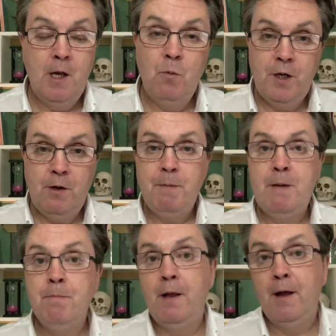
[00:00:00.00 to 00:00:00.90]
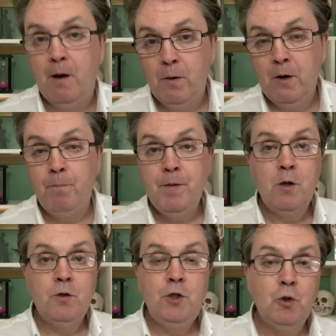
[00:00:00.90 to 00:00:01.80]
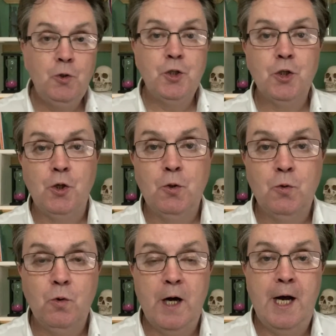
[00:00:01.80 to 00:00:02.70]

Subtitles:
And what do I mean by that? Well, you go to school